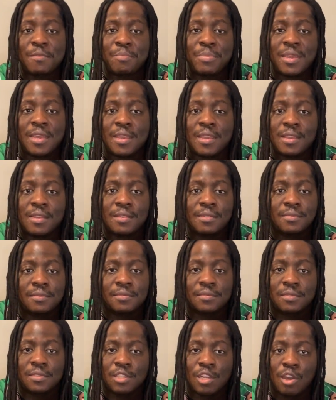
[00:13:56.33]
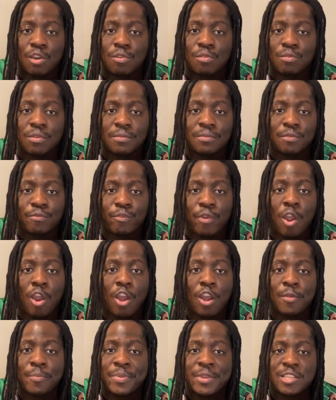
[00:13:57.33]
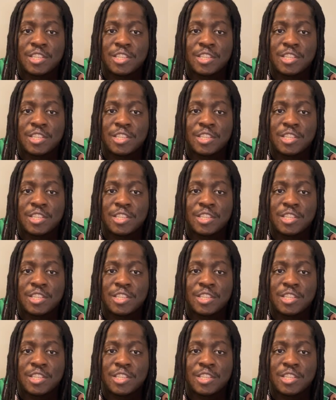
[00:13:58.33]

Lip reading: be, R.P.